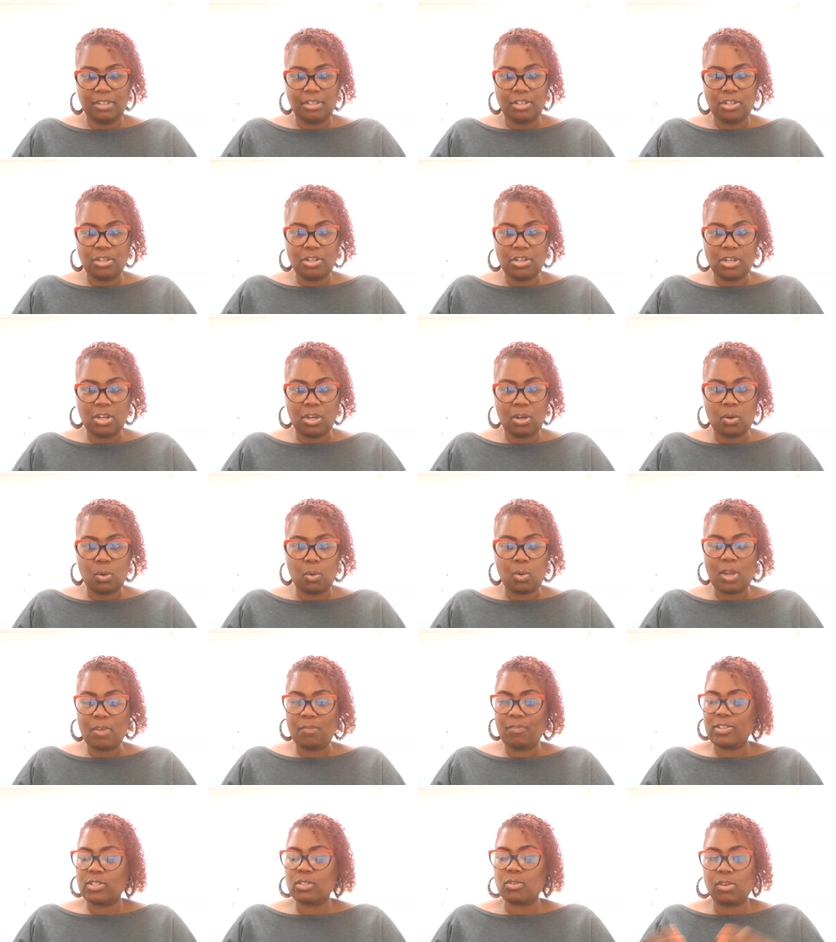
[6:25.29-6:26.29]

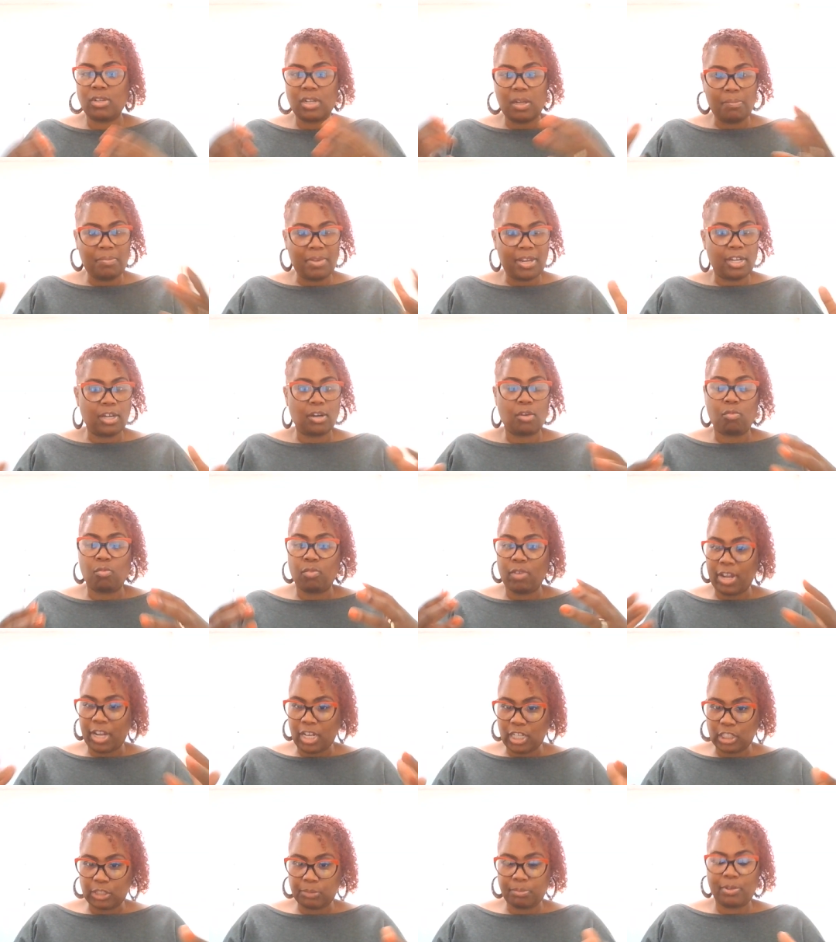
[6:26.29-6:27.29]
If it's going to be an
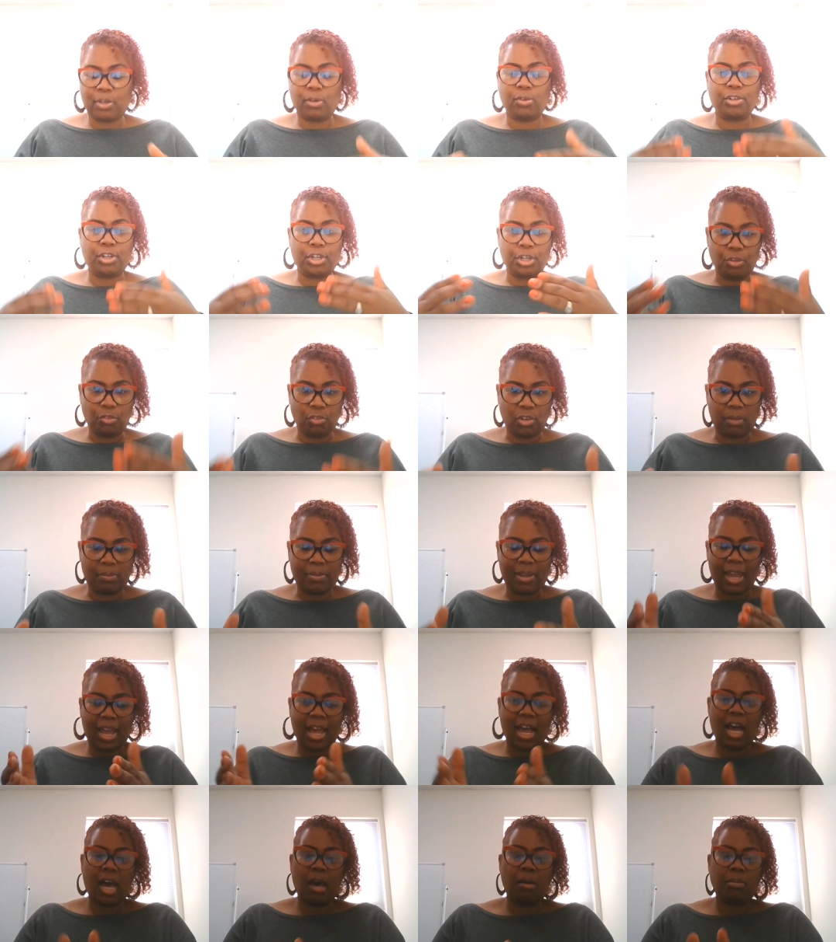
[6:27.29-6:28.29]
arrangement or an agreement,
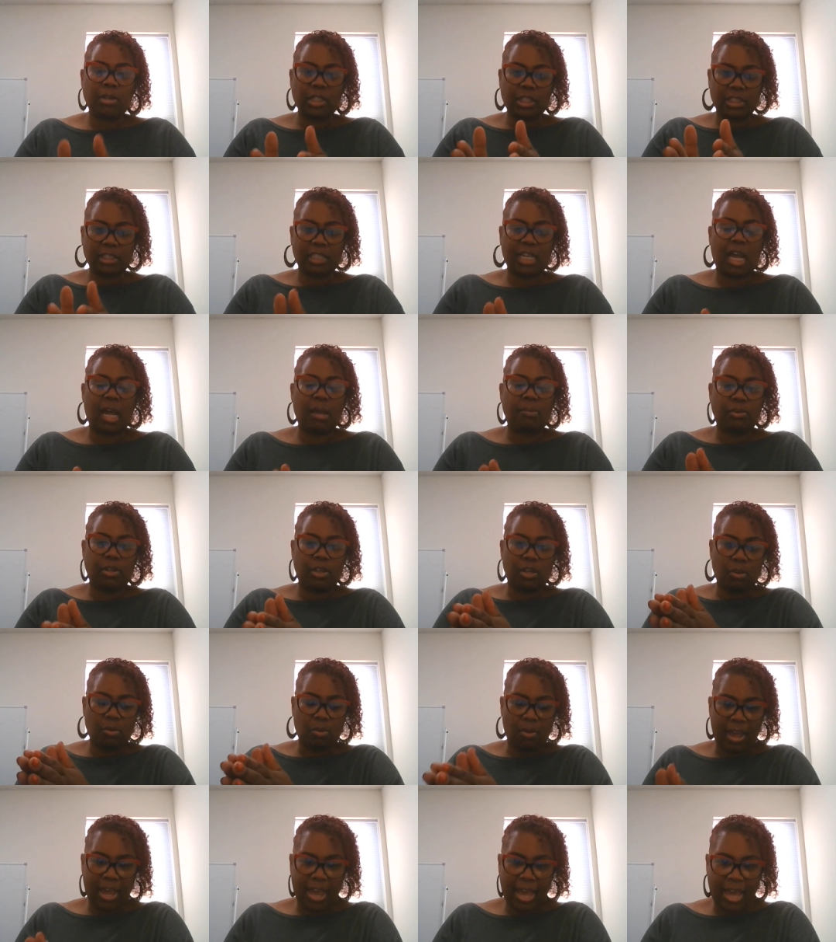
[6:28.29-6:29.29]
how much time do
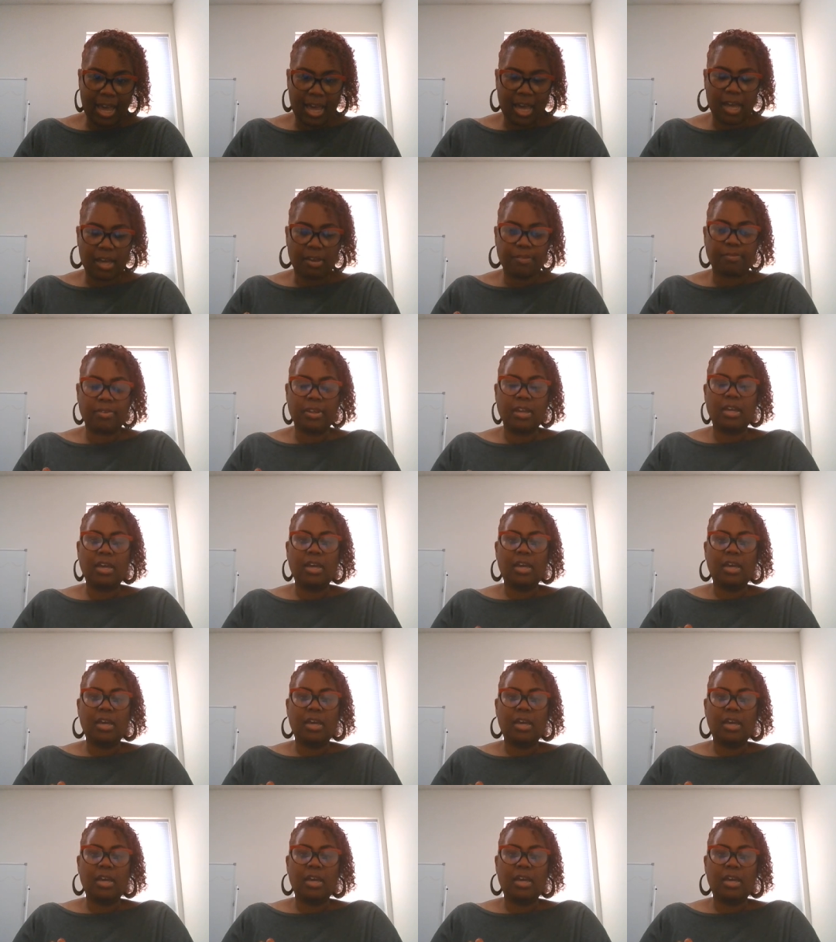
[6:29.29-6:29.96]
you have